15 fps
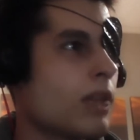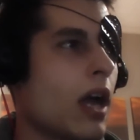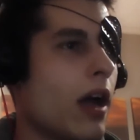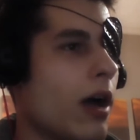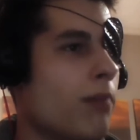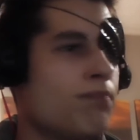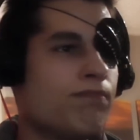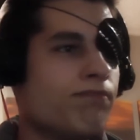
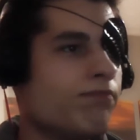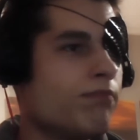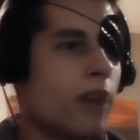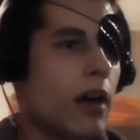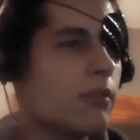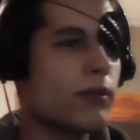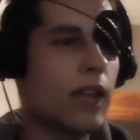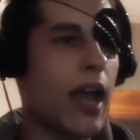Uh,
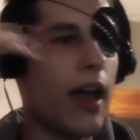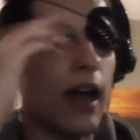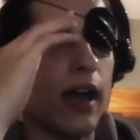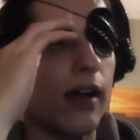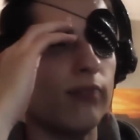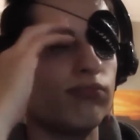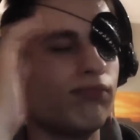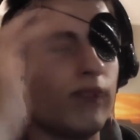but yeah,
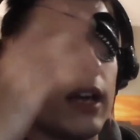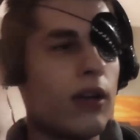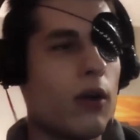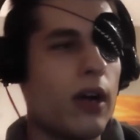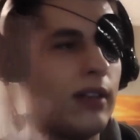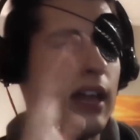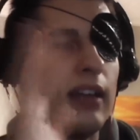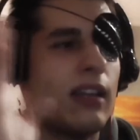uh,
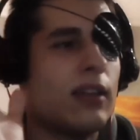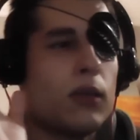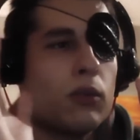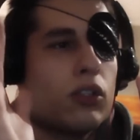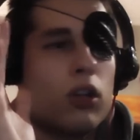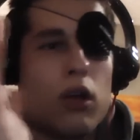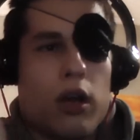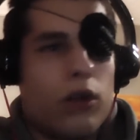anyway, that, that,
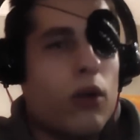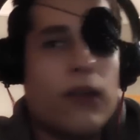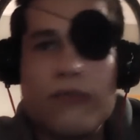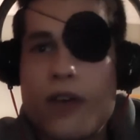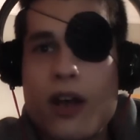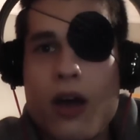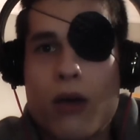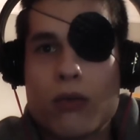was a great
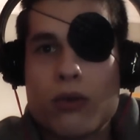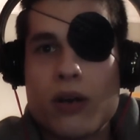video,